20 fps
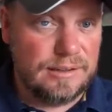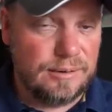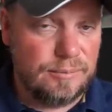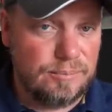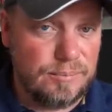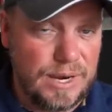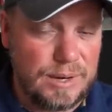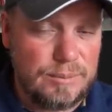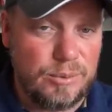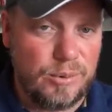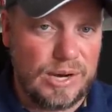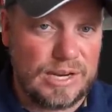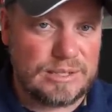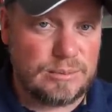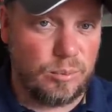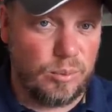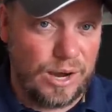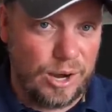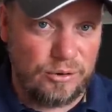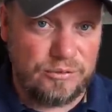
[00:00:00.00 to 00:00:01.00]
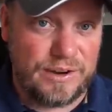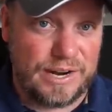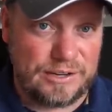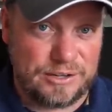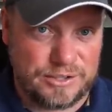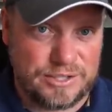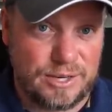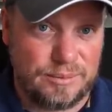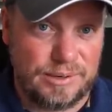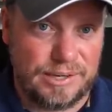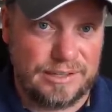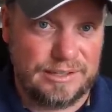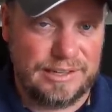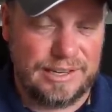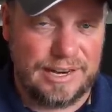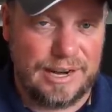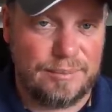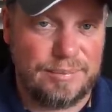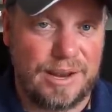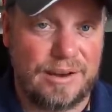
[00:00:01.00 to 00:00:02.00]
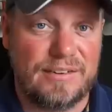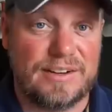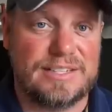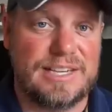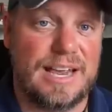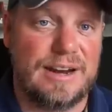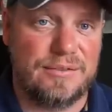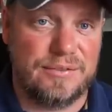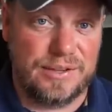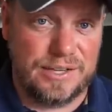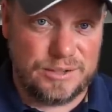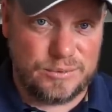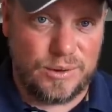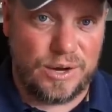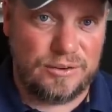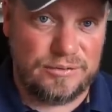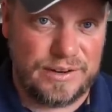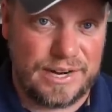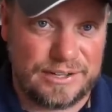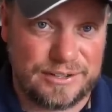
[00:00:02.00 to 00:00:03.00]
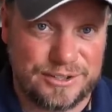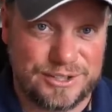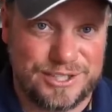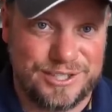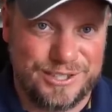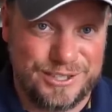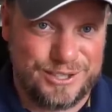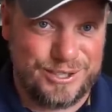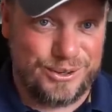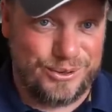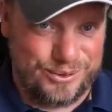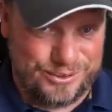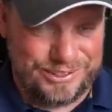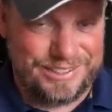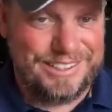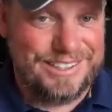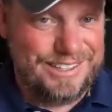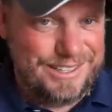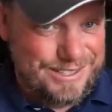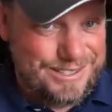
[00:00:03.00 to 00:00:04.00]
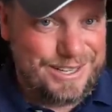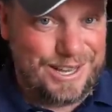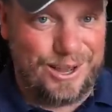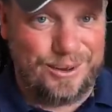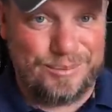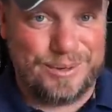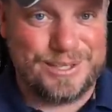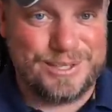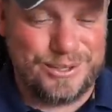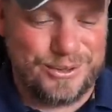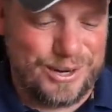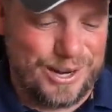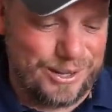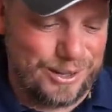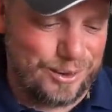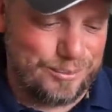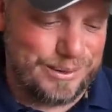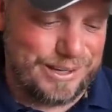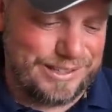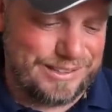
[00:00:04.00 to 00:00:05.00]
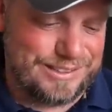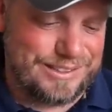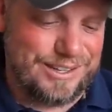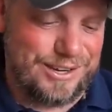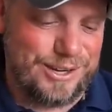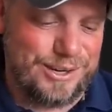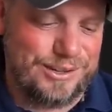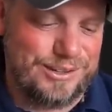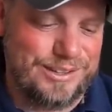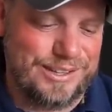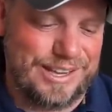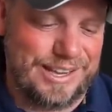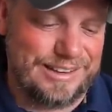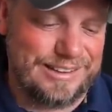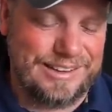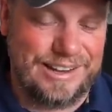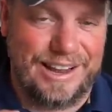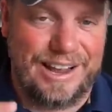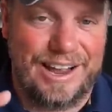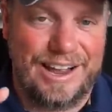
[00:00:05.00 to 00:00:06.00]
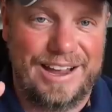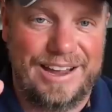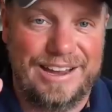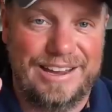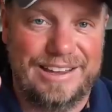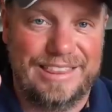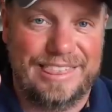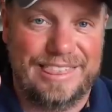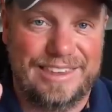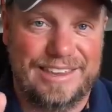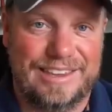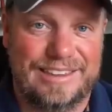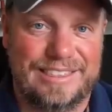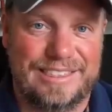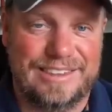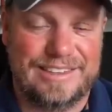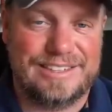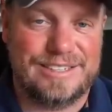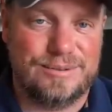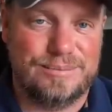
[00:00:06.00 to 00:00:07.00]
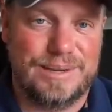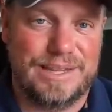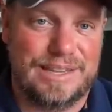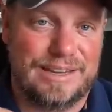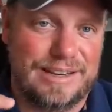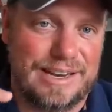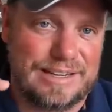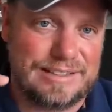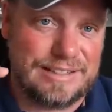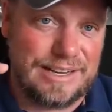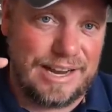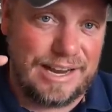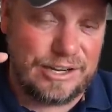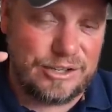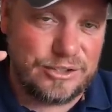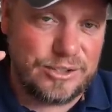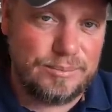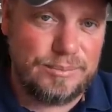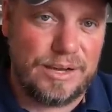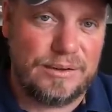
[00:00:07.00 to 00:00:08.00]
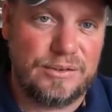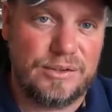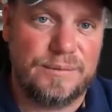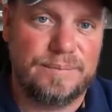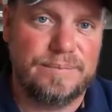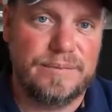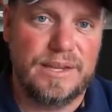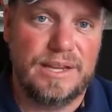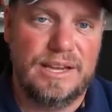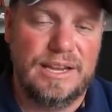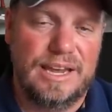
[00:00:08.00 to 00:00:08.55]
we got some wow factors coming. And I'm kind of excited for these wow factors. So I'm gonna slow down a little bit and tell you that I think this will be the next high trim level.